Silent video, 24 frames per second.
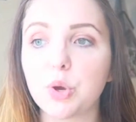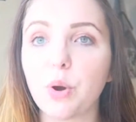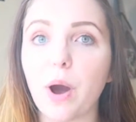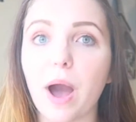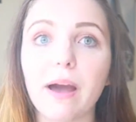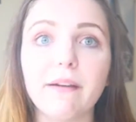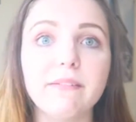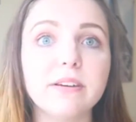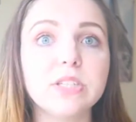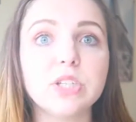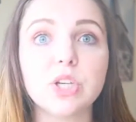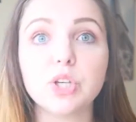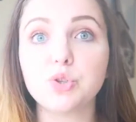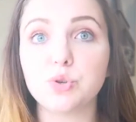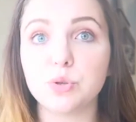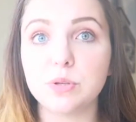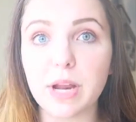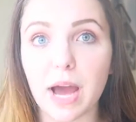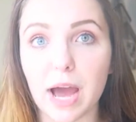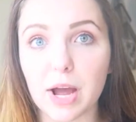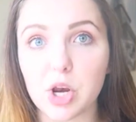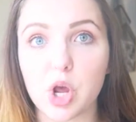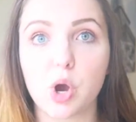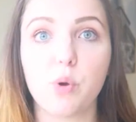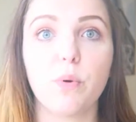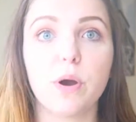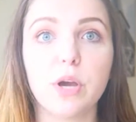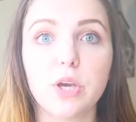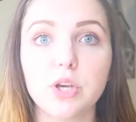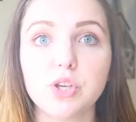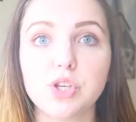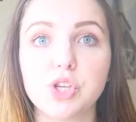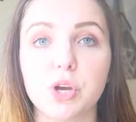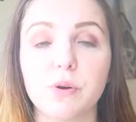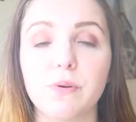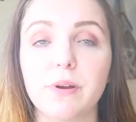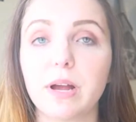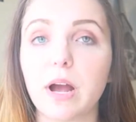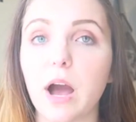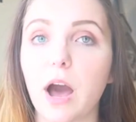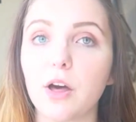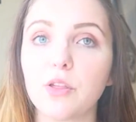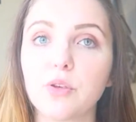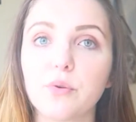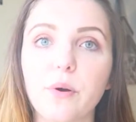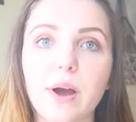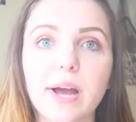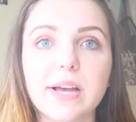you obviously do not know what you're doing.
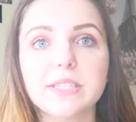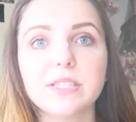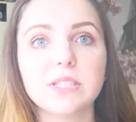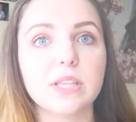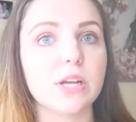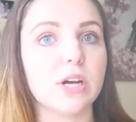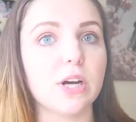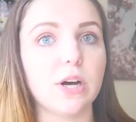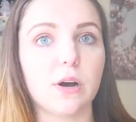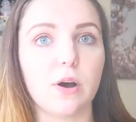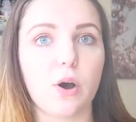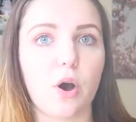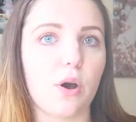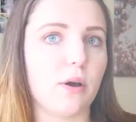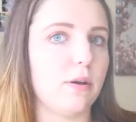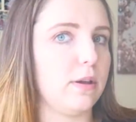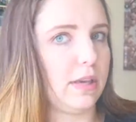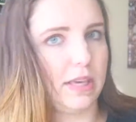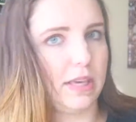Otherwise, the